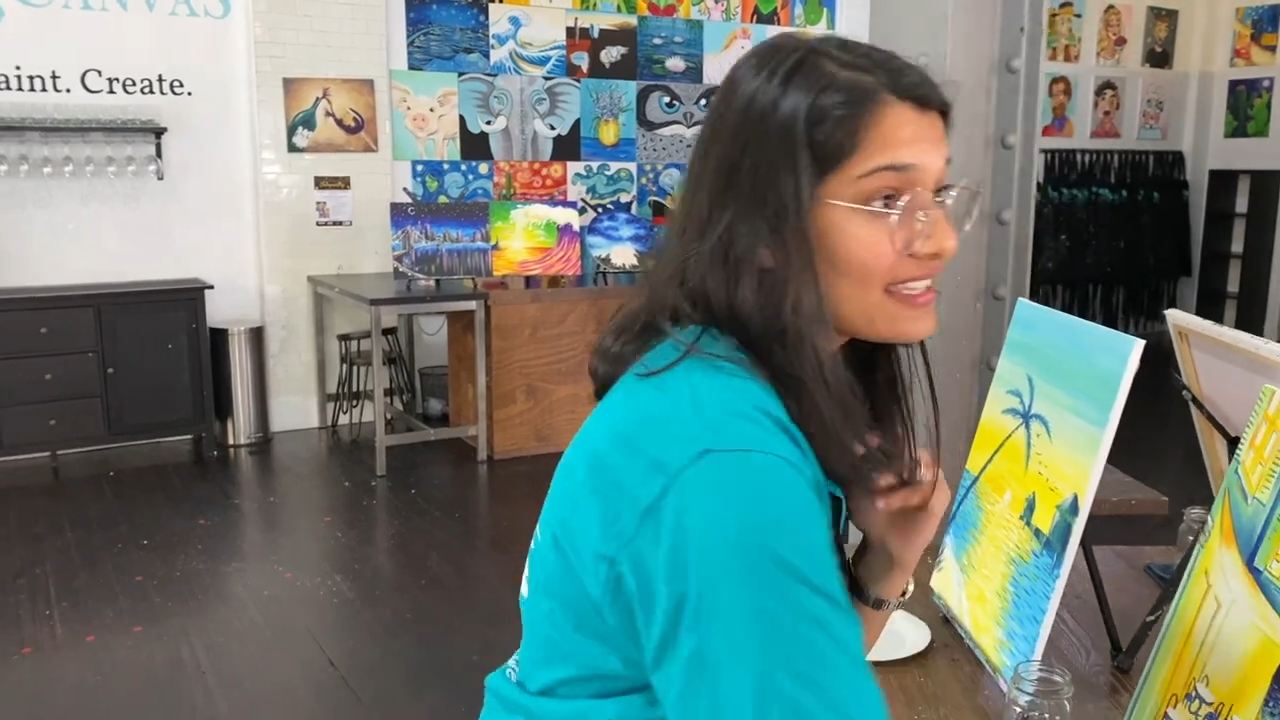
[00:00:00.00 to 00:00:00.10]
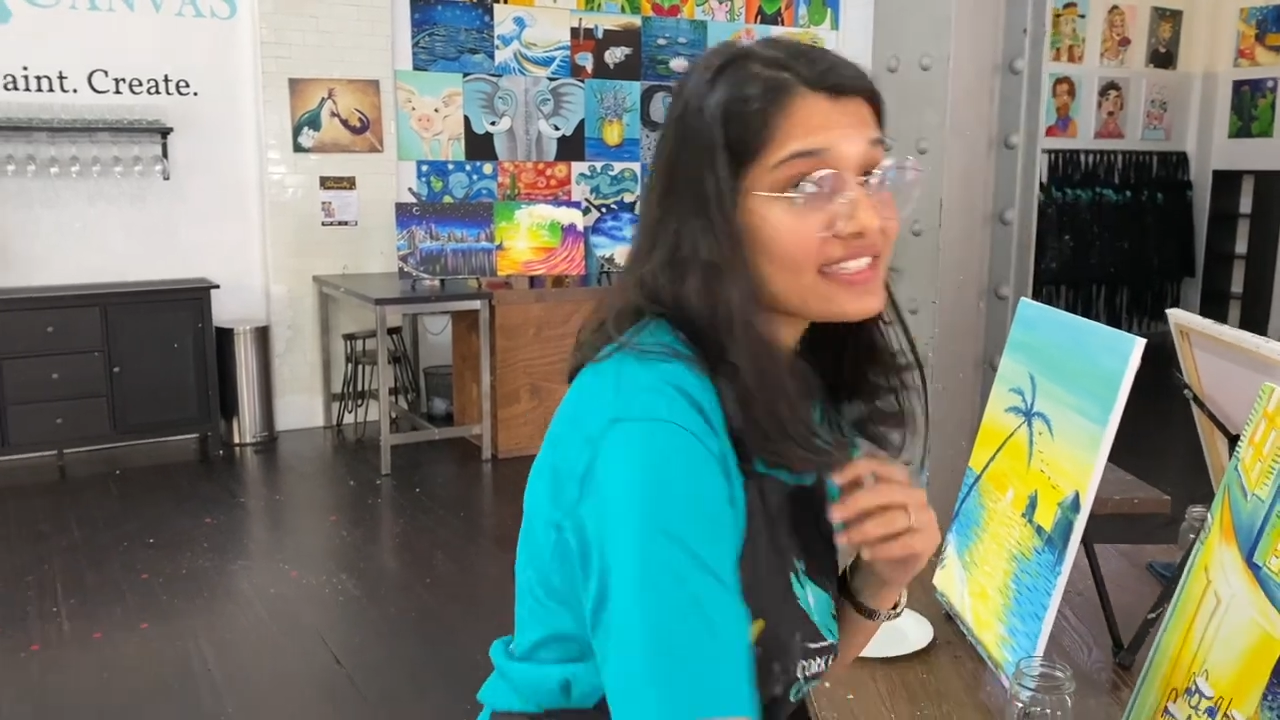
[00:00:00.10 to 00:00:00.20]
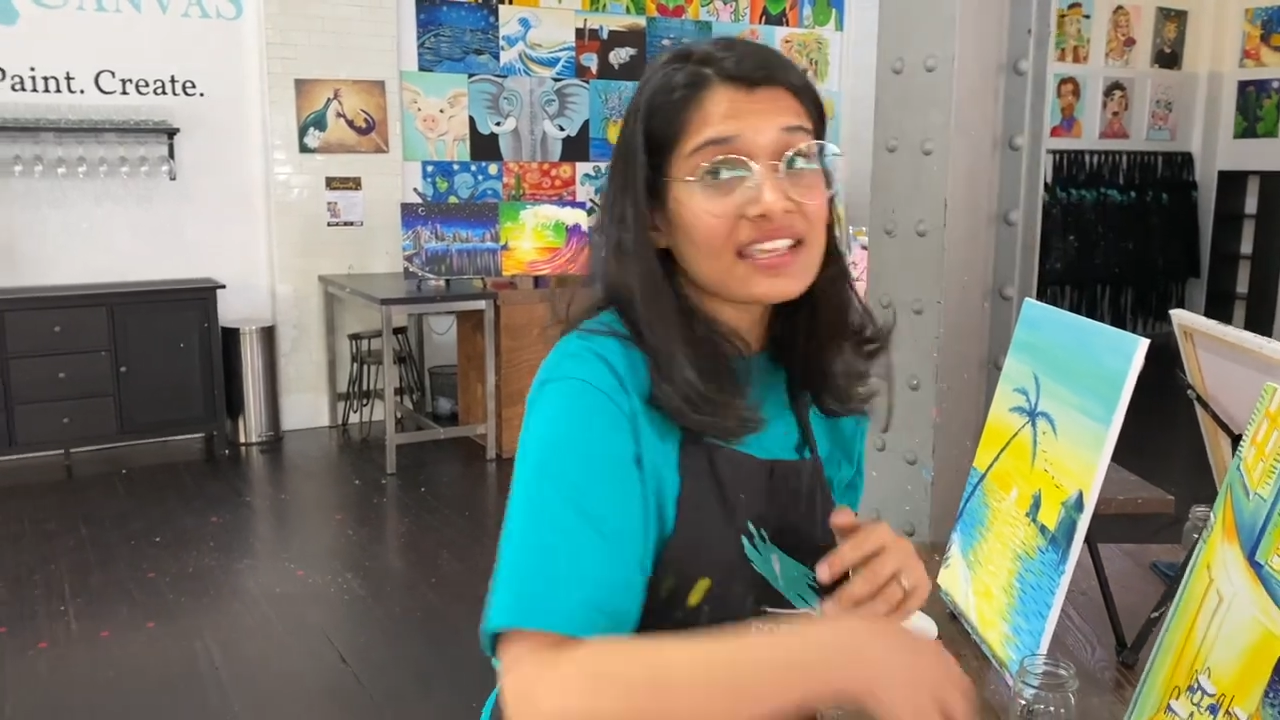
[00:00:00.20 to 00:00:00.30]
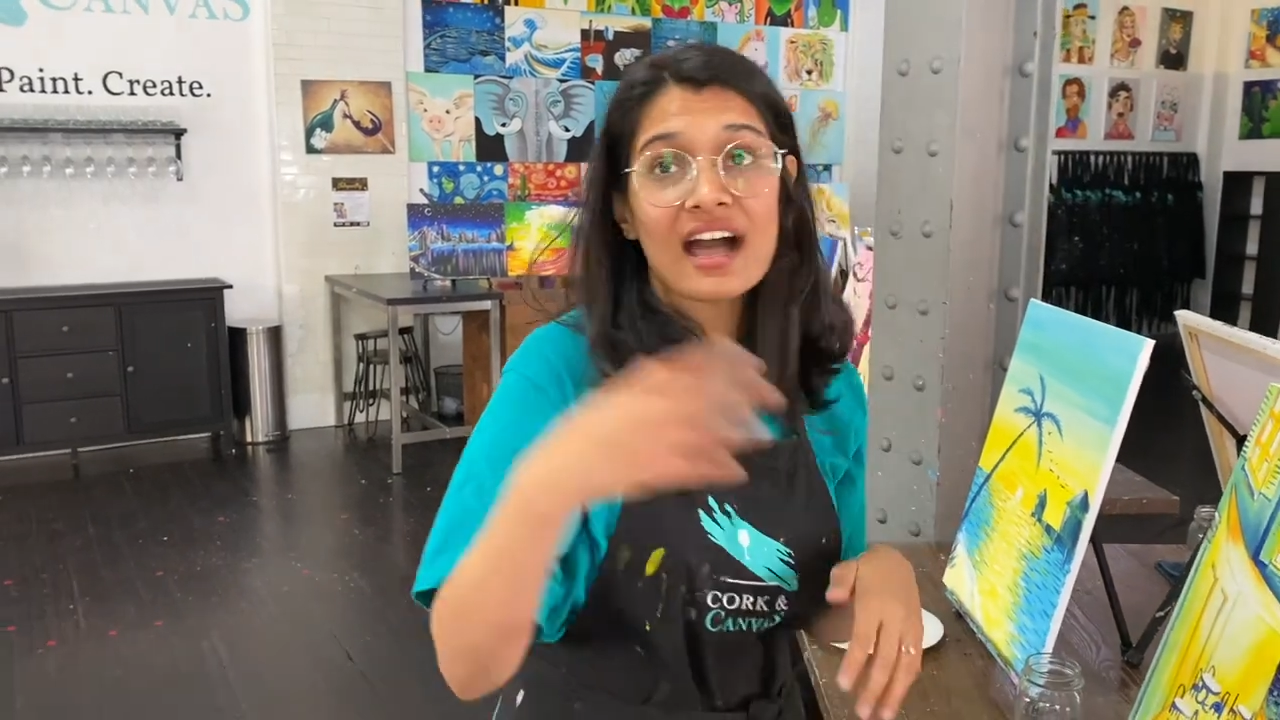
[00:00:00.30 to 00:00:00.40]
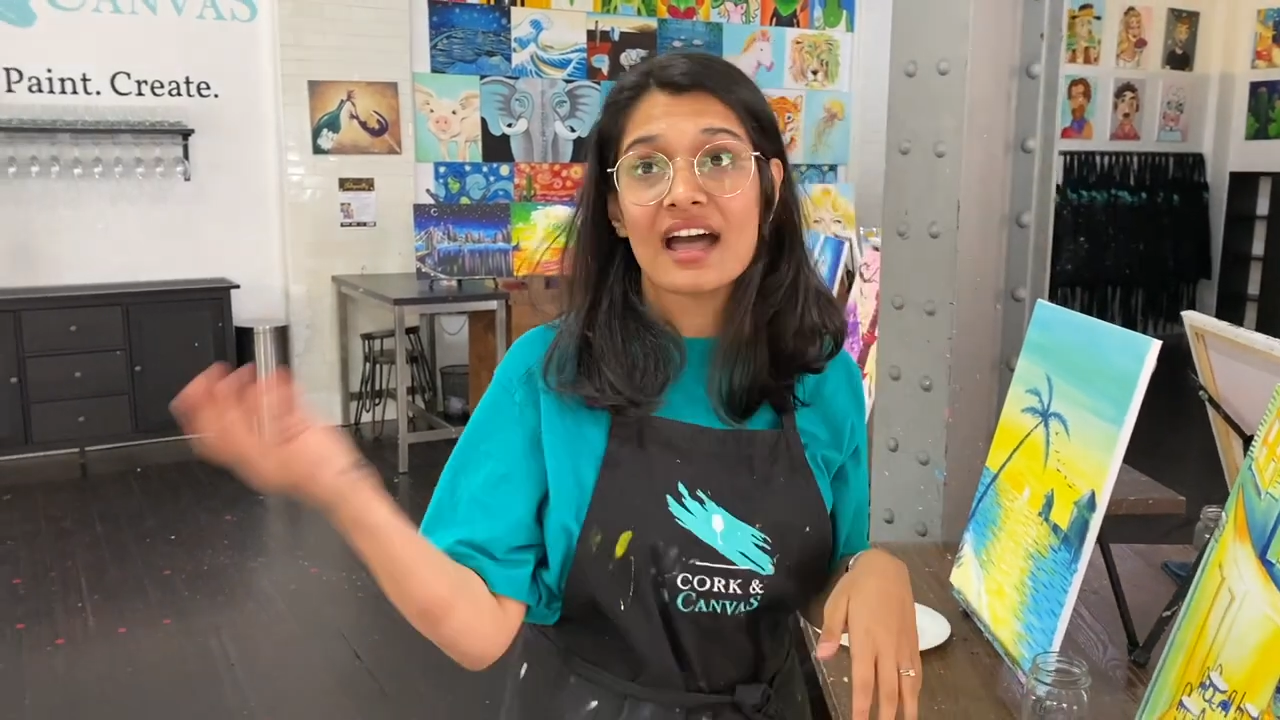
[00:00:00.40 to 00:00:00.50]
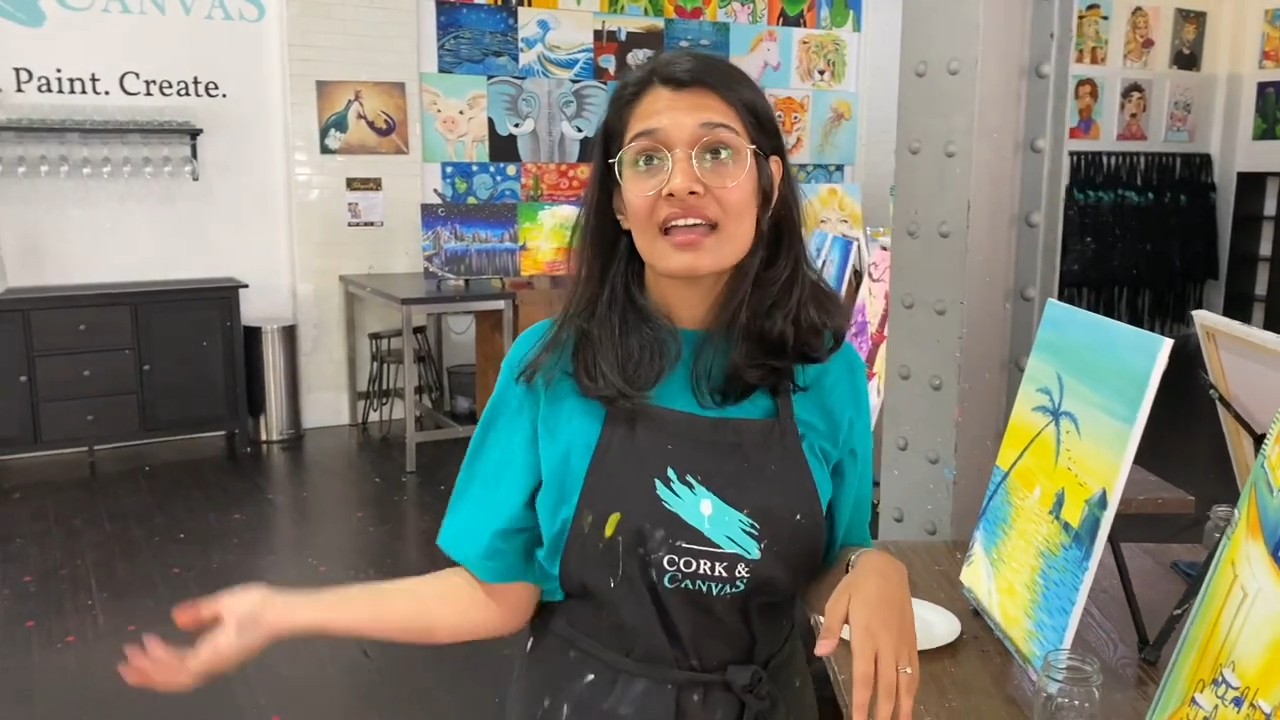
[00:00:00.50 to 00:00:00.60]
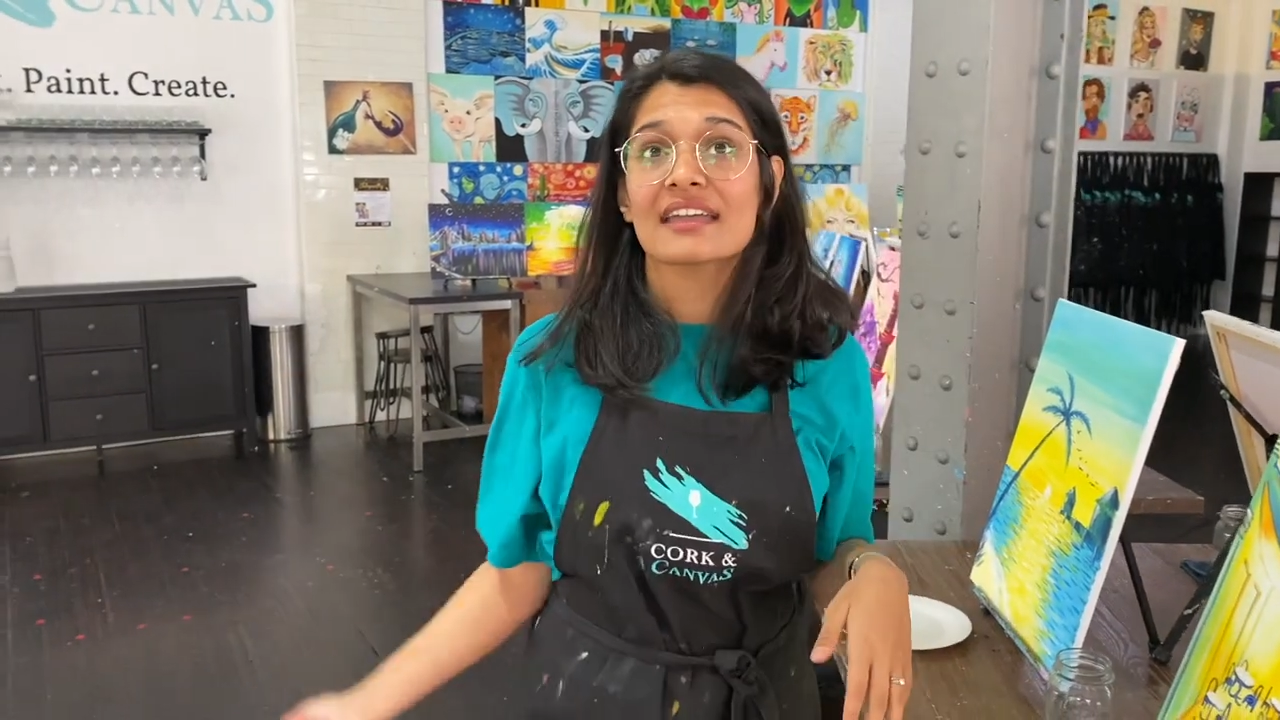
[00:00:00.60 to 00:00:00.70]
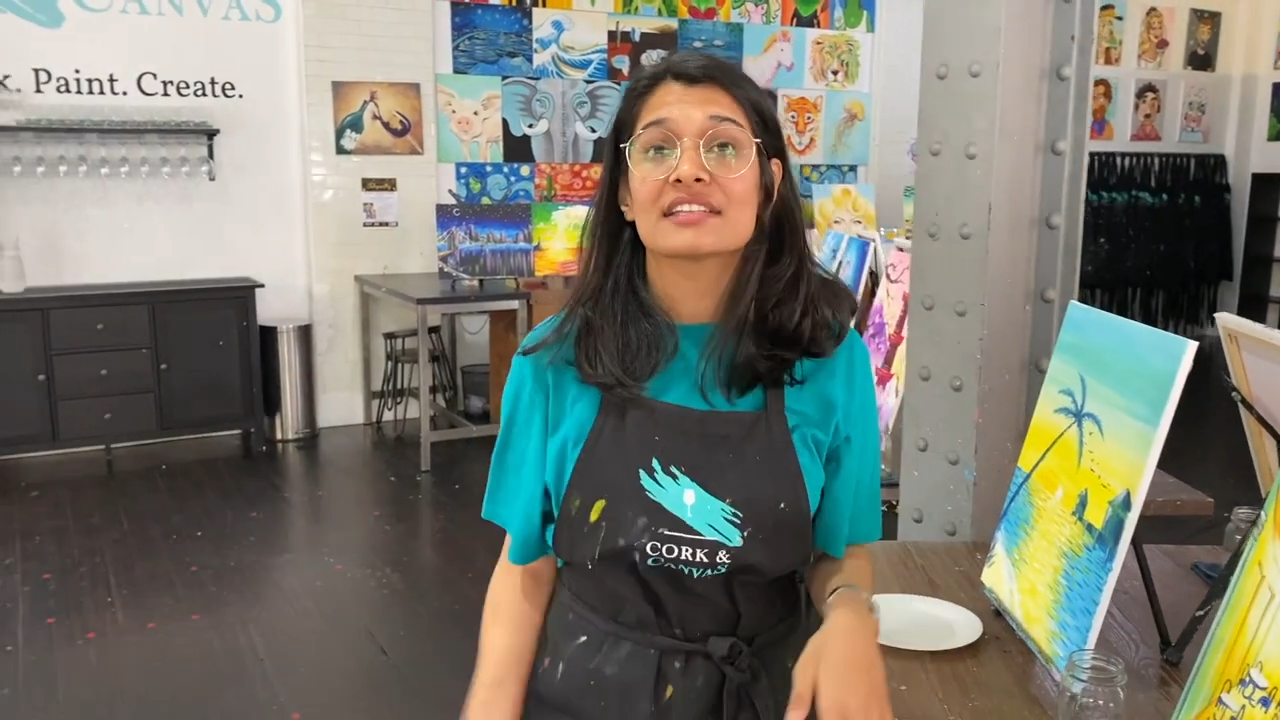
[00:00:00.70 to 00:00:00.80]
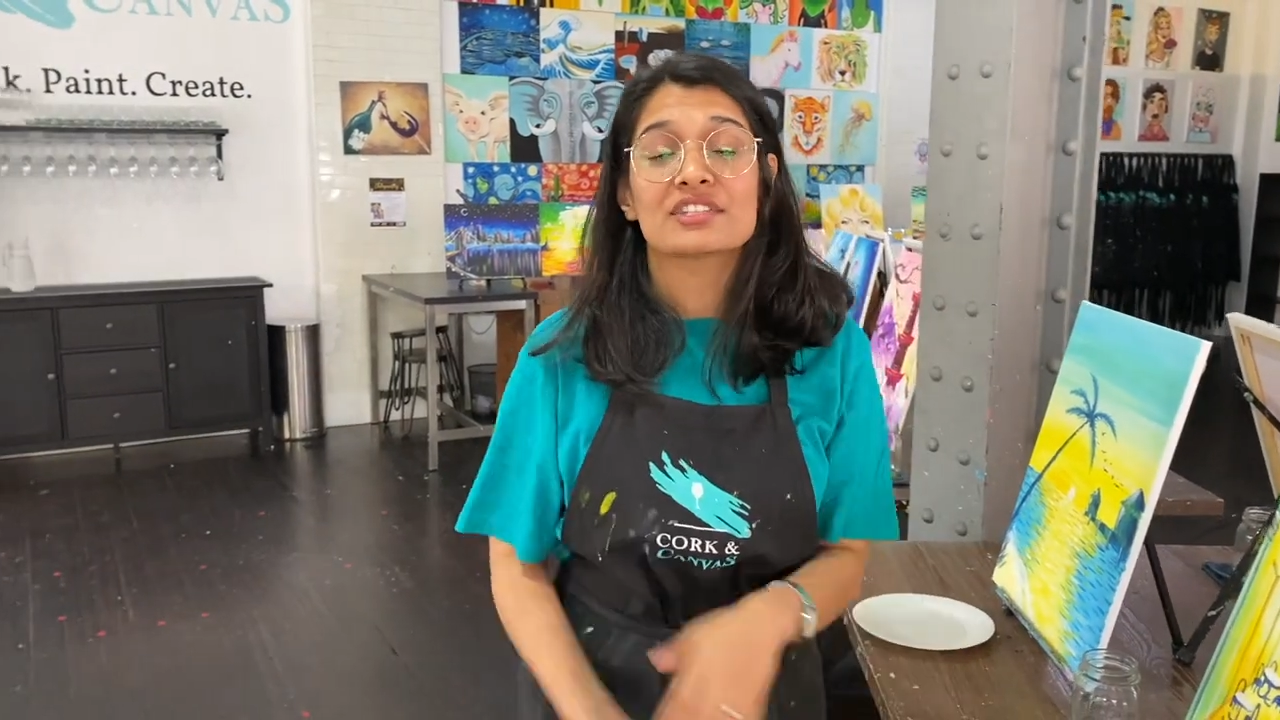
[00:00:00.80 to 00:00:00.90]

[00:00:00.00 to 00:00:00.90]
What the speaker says: The sky.